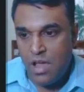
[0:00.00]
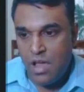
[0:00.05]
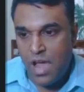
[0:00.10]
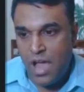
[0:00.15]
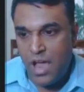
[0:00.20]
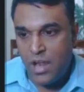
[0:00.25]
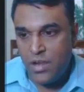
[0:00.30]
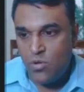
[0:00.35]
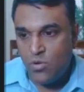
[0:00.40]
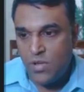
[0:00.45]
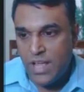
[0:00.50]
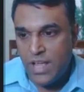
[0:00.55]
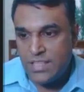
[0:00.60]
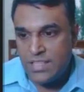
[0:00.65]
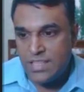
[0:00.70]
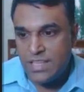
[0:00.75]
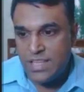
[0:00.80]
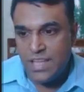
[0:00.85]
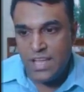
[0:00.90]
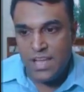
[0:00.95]
and you can
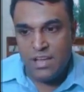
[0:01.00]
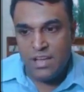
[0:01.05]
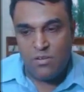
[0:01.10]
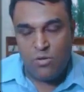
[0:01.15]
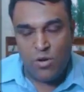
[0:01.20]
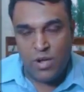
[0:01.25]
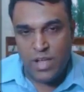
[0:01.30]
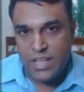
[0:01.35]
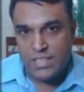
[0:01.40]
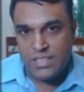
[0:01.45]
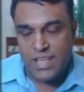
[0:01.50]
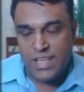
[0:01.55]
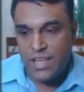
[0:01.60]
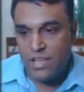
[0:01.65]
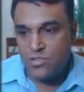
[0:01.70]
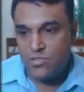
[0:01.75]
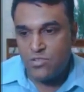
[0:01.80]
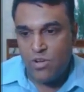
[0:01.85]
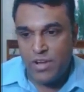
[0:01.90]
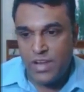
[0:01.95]
see, okay,
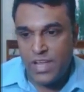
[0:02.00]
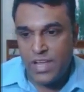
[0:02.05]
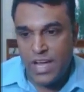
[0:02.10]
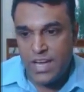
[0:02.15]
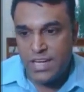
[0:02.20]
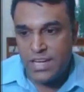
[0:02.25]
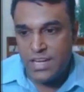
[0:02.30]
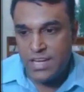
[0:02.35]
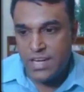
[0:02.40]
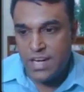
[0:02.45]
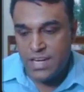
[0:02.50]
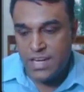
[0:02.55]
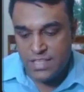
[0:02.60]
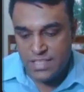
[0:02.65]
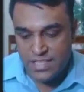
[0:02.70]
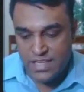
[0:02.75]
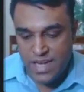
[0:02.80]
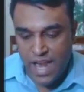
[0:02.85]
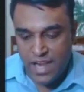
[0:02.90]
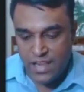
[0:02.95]
saying, sorry, I didn't
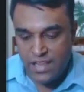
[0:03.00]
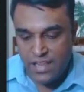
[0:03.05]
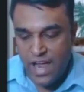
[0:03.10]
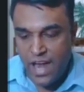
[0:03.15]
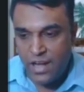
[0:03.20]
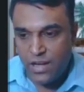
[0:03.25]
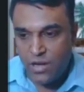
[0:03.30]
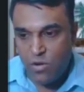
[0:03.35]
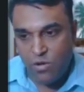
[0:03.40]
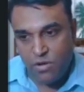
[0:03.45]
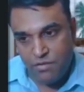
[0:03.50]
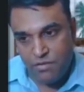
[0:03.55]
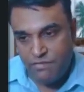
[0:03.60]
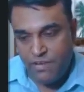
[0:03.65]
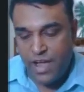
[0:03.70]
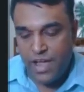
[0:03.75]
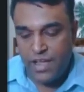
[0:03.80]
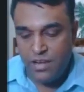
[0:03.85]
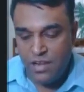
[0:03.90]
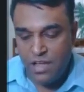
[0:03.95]
understand that. Okay,
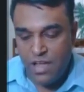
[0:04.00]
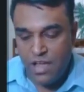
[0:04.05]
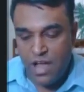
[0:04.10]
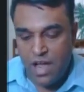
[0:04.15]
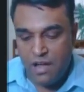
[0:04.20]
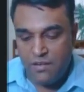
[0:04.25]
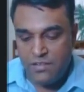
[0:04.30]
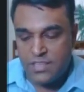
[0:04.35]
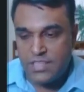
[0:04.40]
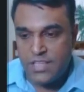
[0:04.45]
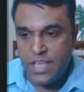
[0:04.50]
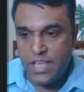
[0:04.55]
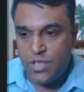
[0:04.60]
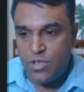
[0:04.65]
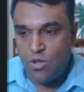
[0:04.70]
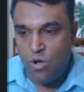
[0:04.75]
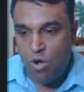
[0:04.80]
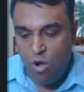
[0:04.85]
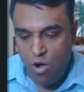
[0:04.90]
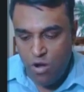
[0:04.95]
fine. I will say
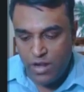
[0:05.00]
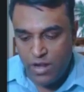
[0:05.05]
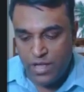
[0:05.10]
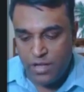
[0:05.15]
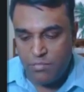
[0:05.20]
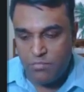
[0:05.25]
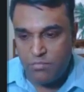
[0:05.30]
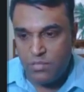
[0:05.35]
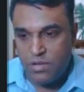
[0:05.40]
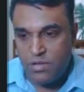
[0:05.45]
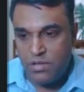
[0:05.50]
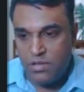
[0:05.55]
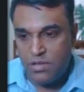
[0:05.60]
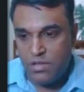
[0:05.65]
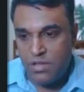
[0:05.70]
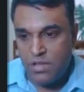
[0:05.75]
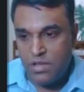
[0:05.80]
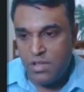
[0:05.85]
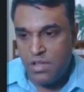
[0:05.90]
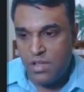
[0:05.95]
your name.
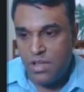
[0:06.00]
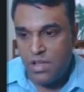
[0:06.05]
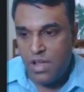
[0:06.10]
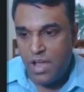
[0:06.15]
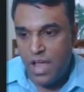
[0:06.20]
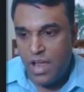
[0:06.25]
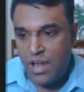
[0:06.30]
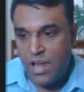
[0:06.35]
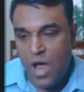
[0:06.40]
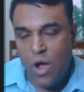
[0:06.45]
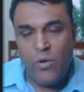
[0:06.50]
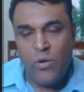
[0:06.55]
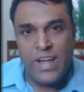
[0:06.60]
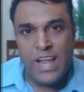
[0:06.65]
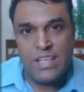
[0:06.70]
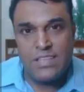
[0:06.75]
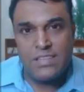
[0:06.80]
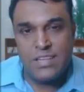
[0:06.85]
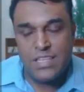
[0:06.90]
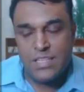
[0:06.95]
And now it
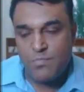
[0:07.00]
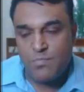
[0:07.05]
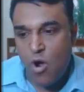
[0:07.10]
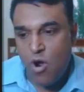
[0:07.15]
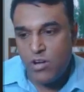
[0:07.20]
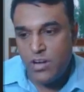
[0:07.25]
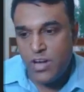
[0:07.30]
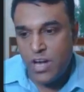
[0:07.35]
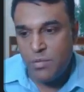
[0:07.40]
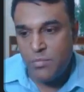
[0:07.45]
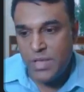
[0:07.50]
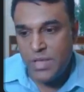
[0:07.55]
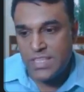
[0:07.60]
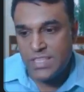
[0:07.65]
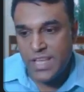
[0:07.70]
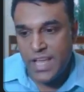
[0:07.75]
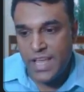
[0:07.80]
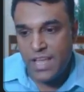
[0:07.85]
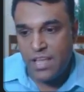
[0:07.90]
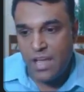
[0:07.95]
has responded me
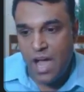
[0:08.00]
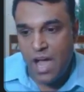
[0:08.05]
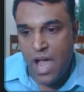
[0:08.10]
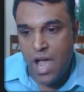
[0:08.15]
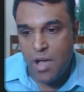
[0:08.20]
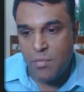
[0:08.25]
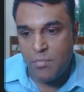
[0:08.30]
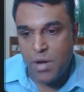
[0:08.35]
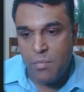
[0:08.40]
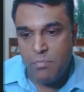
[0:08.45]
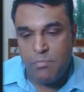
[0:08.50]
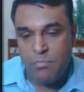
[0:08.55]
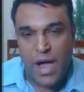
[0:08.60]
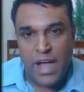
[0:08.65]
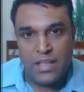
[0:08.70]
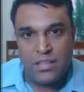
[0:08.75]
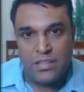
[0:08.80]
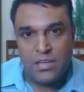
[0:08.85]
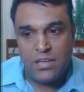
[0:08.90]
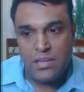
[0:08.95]
saying, I am a
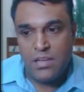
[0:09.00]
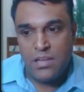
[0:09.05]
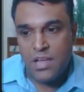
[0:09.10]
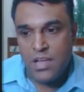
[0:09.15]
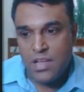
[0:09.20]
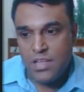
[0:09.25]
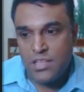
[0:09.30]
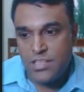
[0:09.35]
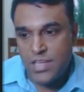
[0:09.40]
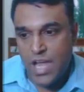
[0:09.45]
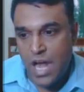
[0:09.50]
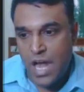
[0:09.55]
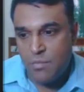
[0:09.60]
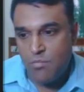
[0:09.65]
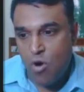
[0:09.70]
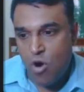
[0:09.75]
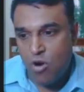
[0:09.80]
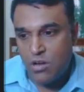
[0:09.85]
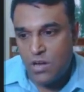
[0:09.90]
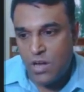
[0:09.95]
Python
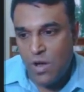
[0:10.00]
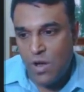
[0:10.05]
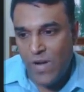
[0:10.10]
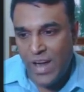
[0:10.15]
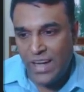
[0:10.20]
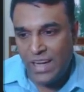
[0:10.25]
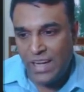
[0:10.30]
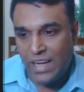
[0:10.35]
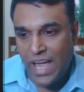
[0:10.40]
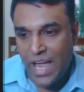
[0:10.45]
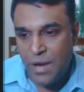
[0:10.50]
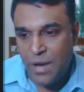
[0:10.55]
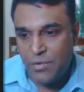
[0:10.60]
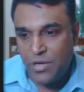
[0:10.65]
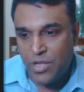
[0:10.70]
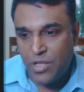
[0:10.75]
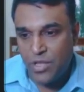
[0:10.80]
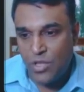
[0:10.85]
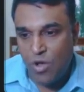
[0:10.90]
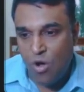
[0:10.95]
chatbot. Now I typed
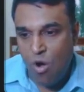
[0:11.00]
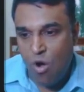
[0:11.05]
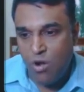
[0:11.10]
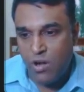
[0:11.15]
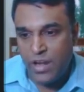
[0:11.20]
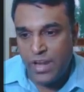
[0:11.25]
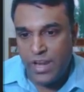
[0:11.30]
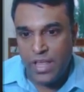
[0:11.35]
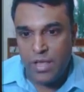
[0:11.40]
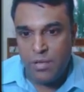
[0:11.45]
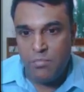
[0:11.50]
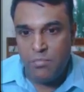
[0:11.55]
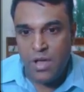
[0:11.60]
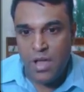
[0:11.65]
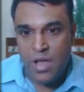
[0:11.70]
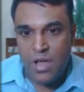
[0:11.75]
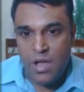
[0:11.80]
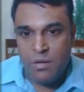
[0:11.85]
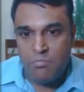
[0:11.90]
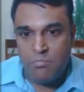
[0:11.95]
your name,
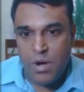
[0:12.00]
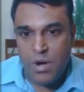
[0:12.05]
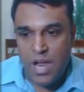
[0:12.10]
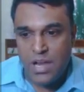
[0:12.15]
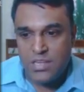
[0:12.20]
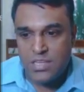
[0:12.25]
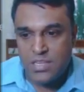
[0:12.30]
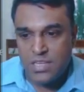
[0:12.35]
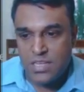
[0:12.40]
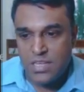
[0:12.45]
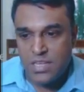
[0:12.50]
but